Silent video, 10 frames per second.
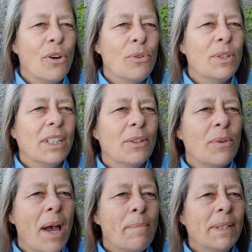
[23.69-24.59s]
really
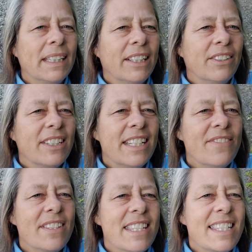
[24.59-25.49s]
rapidly. You can
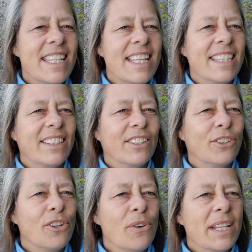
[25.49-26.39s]
even see that they're
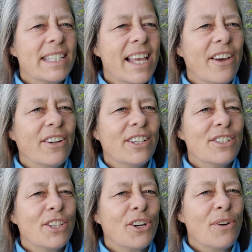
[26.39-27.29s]
growing down onto
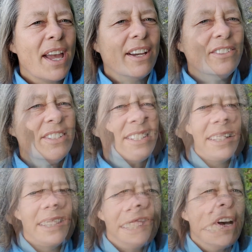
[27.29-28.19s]
the ground.
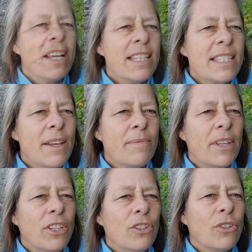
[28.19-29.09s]
So find some
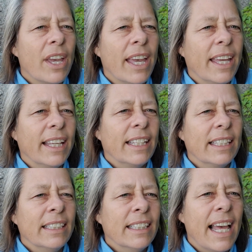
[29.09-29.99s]
that you
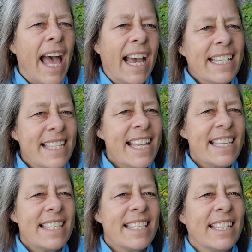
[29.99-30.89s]
can
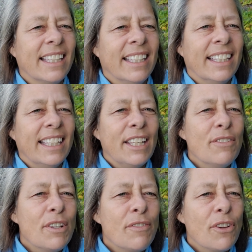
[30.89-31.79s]
access.
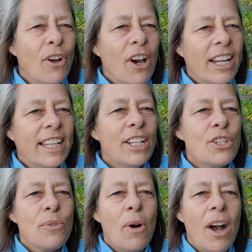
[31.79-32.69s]
Even if you're on a
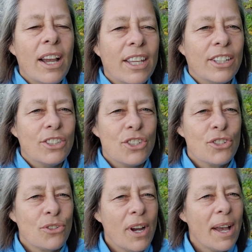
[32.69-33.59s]
nature walk, you can
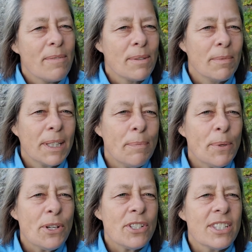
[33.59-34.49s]
just grab some
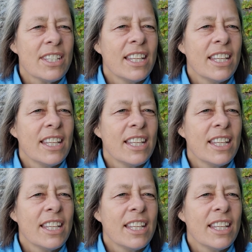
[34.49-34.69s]
clippers,